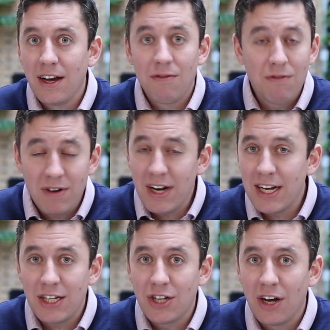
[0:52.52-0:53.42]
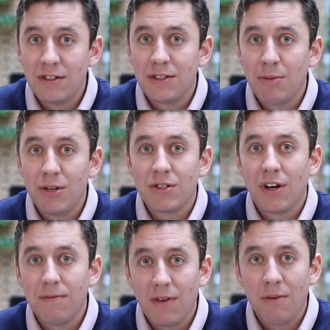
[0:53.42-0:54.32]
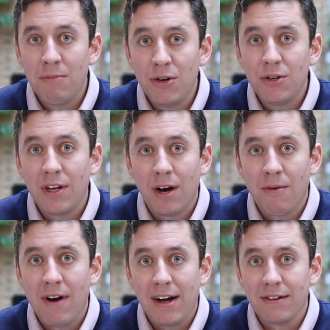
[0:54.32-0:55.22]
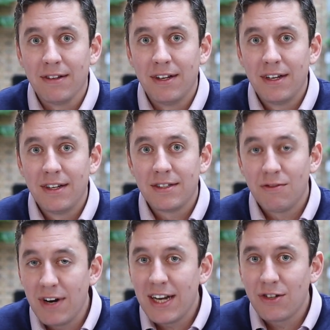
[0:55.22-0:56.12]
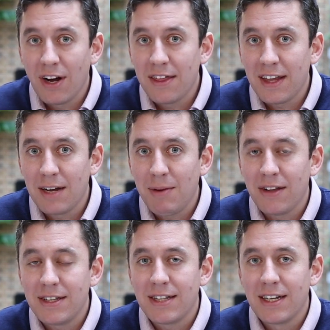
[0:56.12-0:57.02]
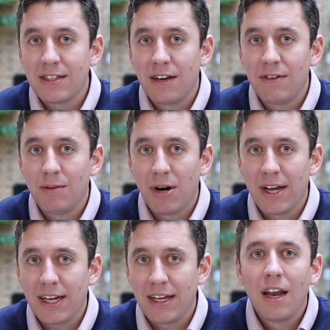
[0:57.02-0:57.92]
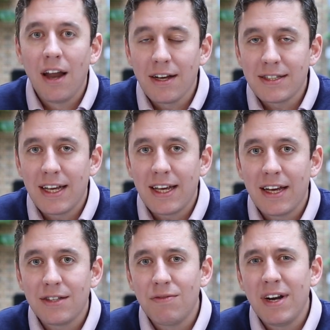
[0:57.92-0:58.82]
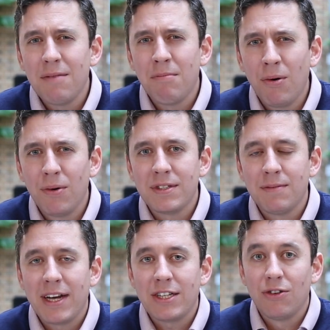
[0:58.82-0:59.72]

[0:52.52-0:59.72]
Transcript: are really shown to boost our mood and our morale. So really try and think about these things over the break. Lastly, it's really important to make